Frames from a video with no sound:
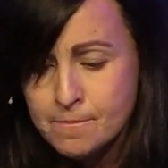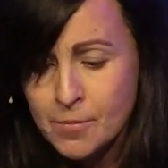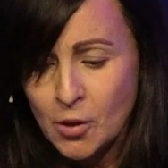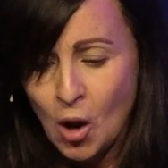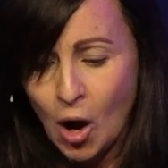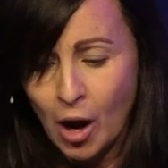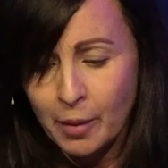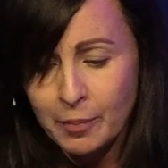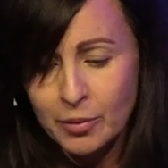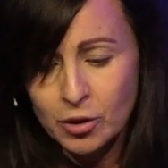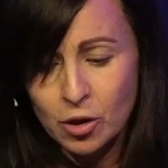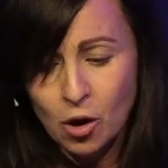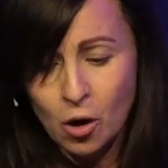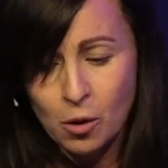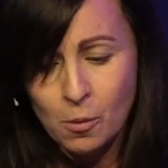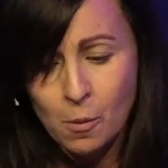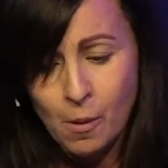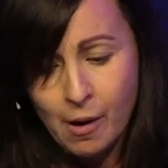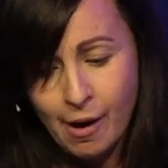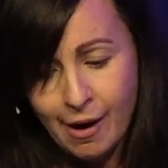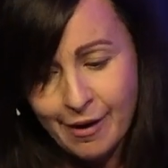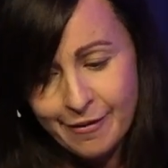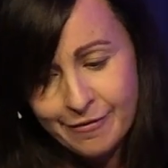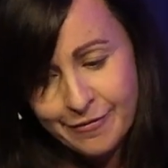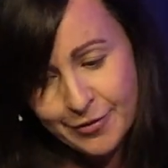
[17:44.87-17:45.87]
I belong where
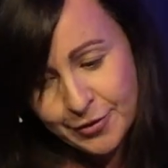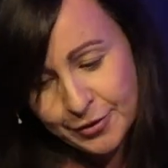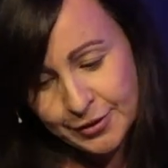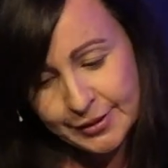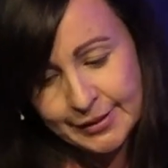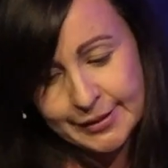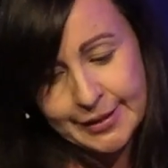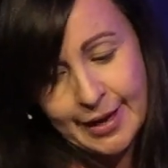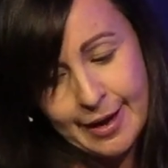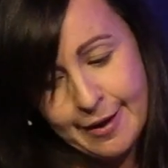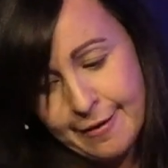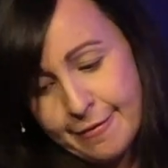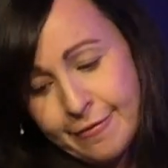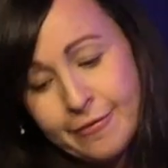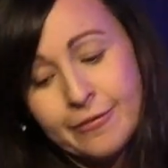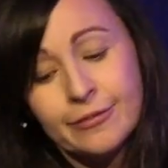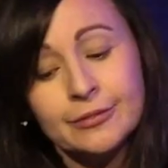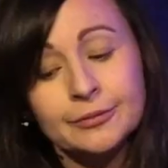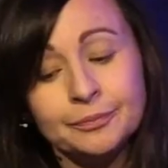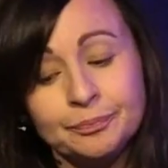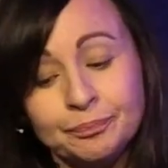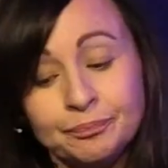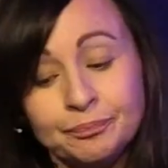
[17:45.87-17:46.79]
I feel safe.